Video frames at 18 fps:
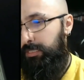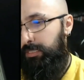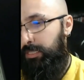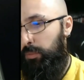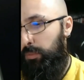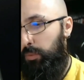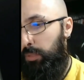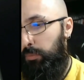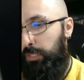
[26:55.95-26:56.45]

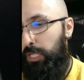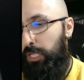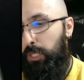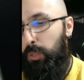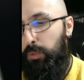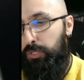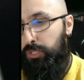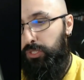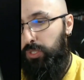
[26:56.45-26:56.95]
The one with the
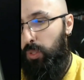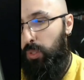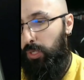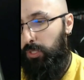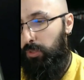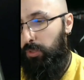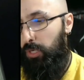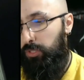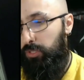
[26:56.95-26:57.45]
lowest score
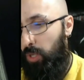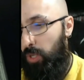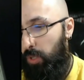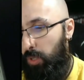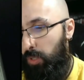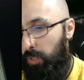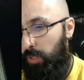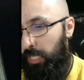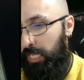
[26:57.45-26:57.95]
across
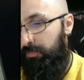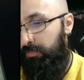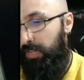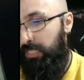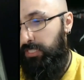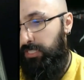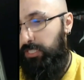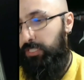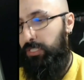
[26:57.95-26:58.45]
all 8
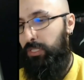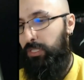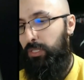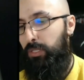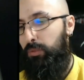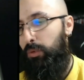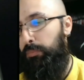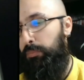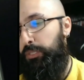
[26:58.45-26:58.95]
events
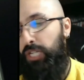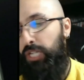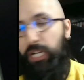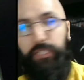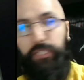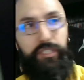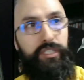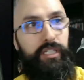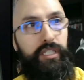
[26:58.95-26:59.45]
will be
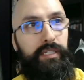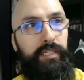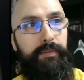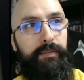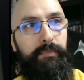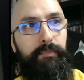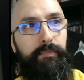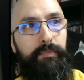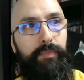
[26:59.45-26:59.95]
judged
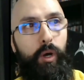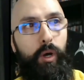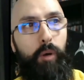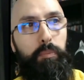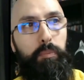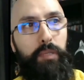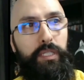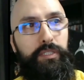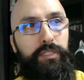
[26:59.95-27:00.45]

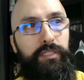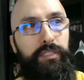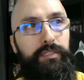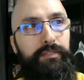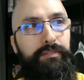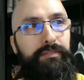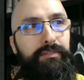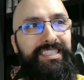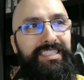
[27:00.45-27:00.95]
hopeless
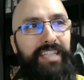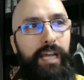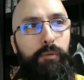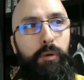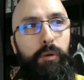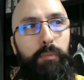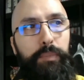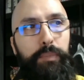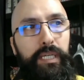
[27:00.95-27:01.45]
and
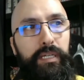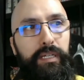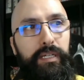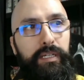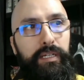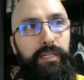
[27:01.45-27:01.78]
will be